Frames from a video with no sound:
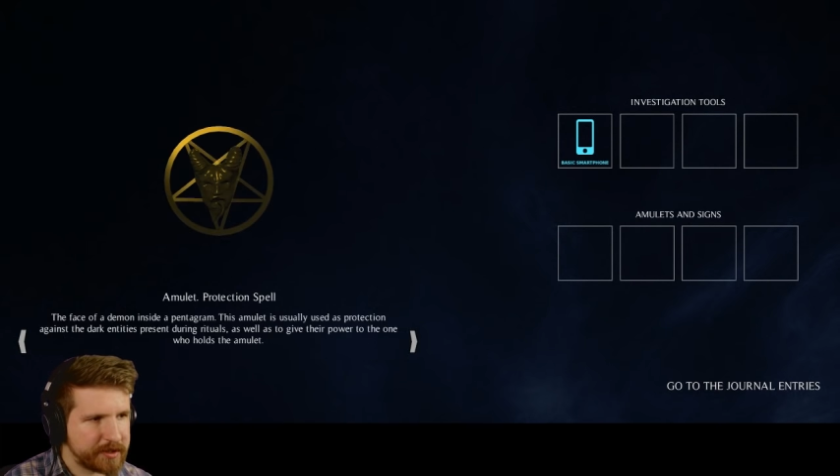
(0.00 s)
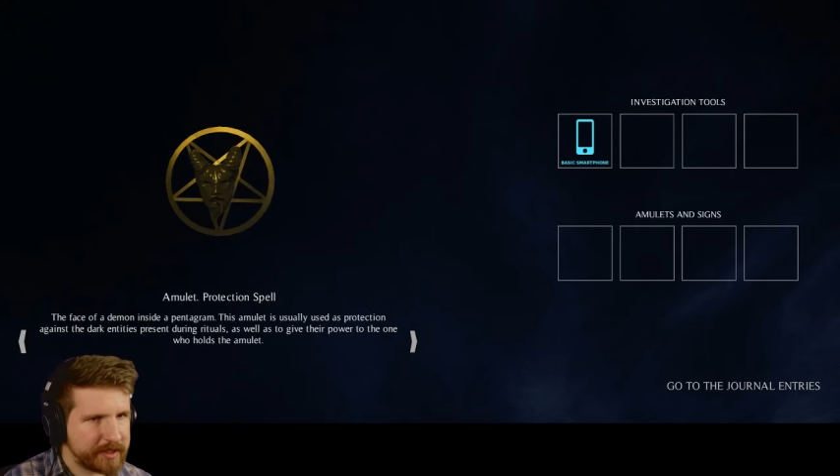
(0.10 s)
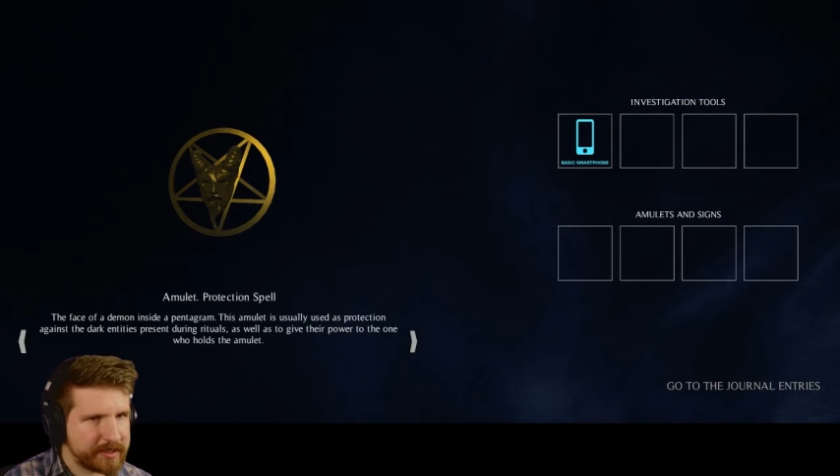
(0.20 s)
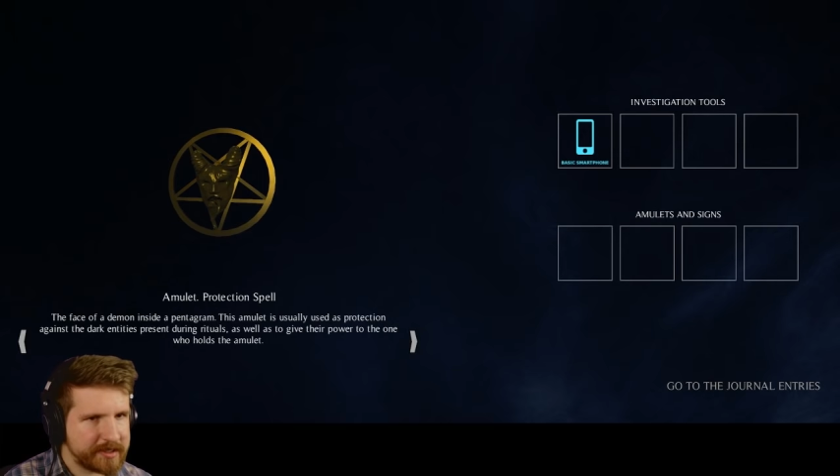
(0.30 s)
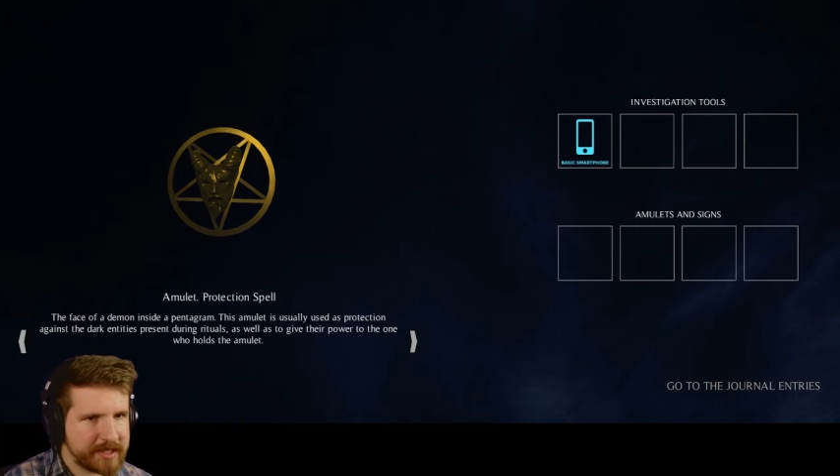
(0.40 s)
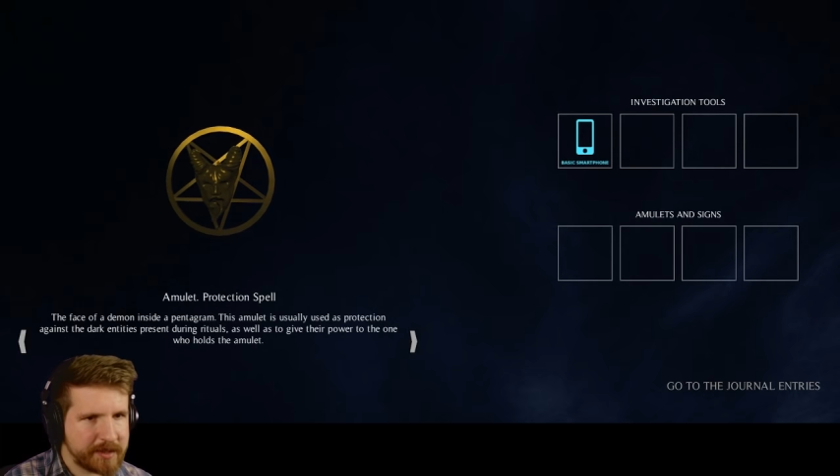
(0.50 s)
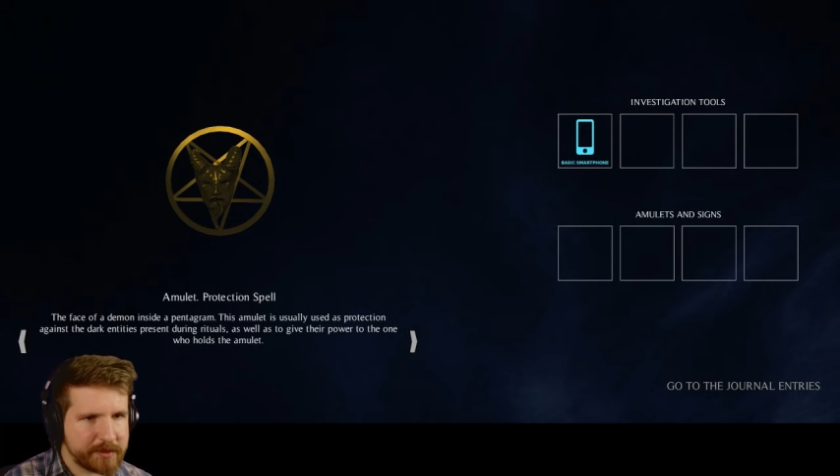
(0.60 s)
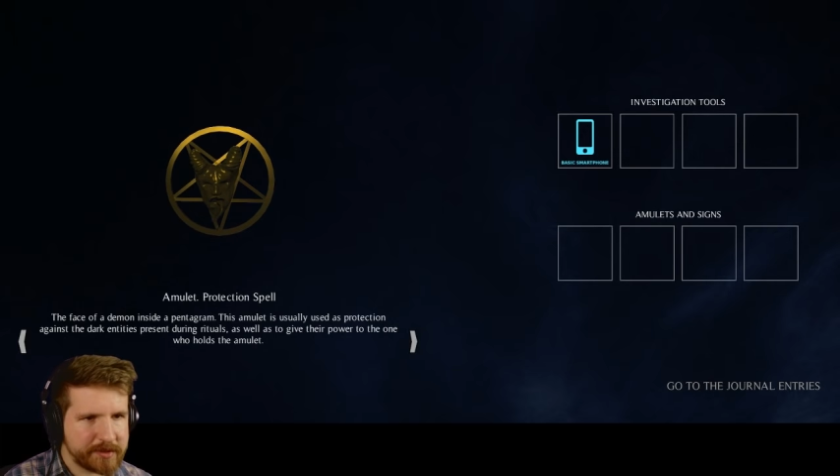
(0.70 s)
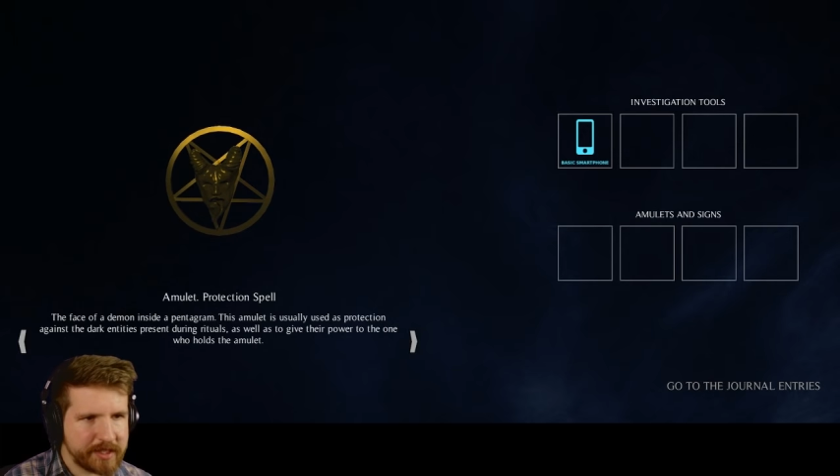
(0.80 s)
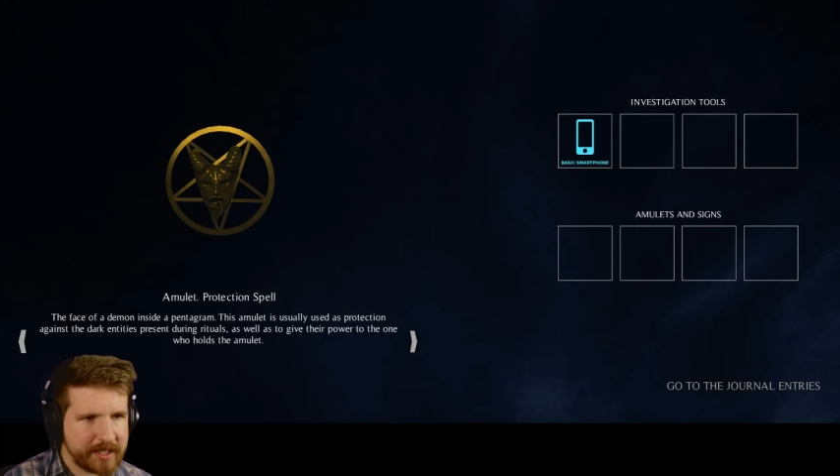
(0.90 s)
the collected
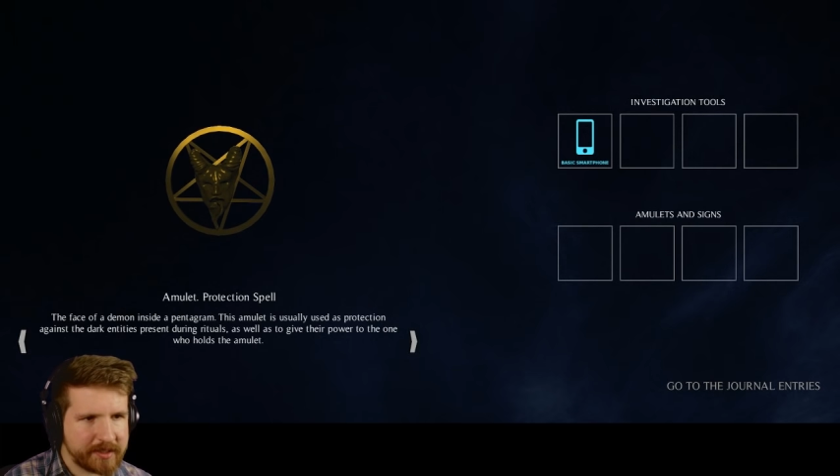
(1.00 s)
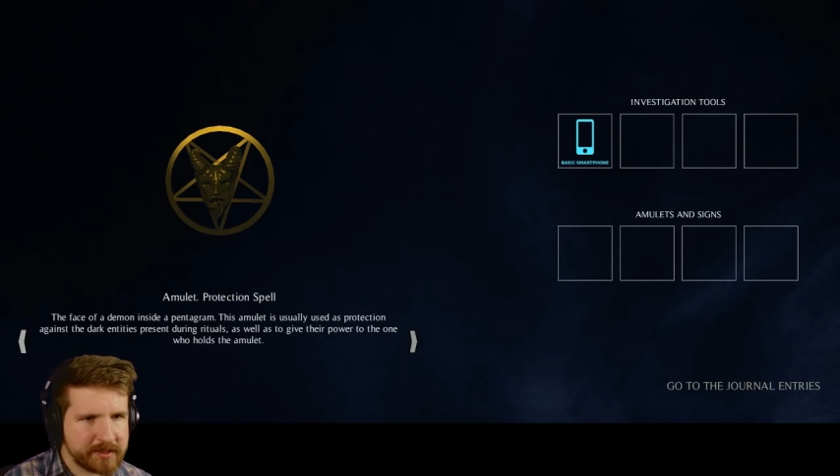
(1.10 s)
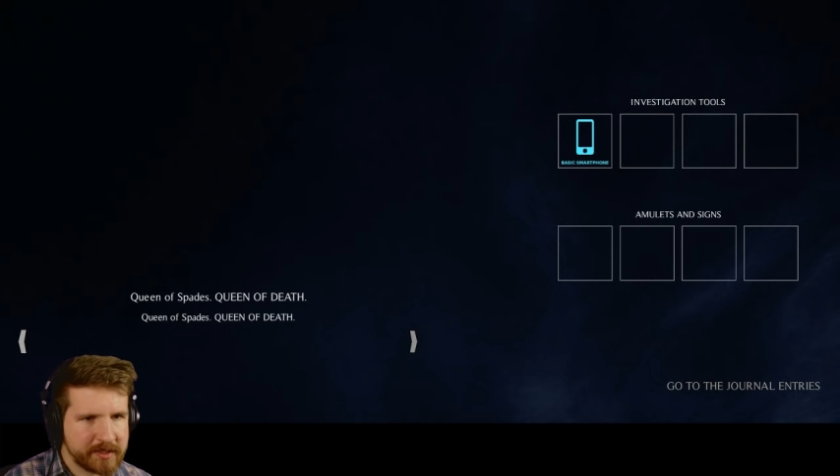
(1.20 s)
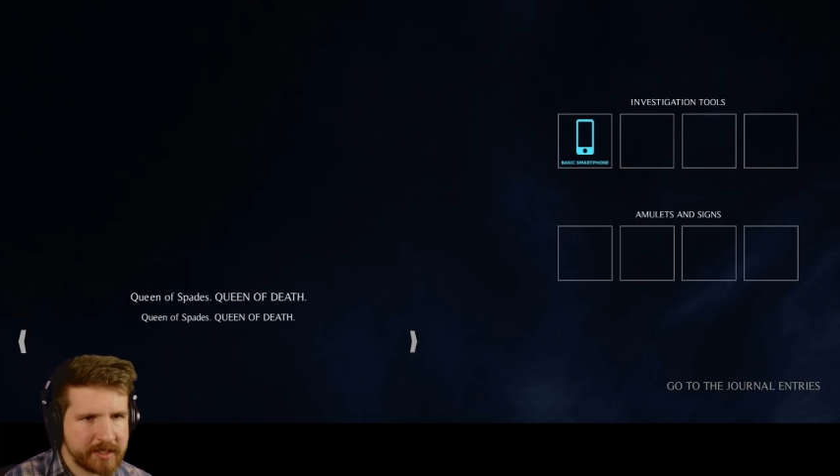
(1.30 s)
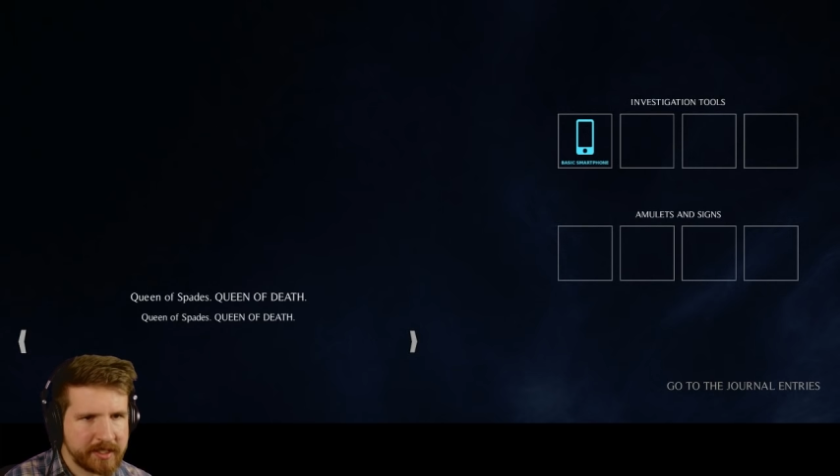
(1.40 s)
samples. Thanks.